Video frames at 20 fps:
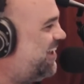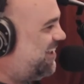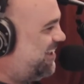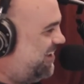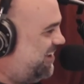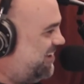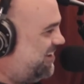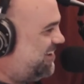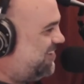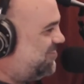
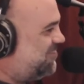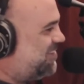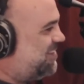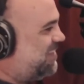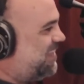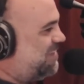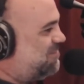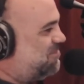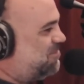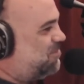
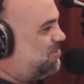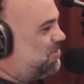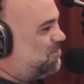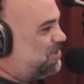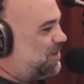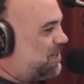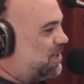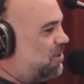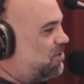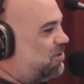unbelievable. Nuts.
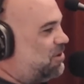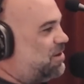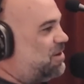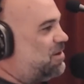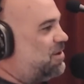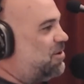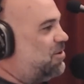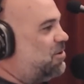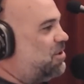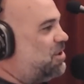But go to
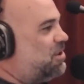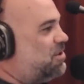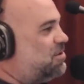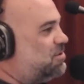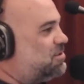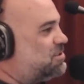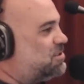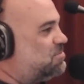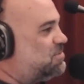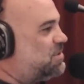go to
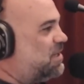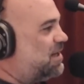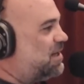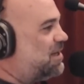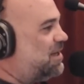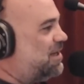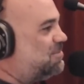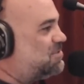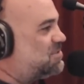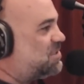YouTube dot
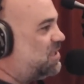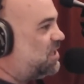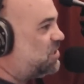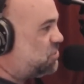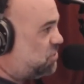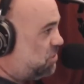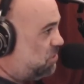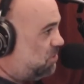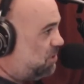com slash New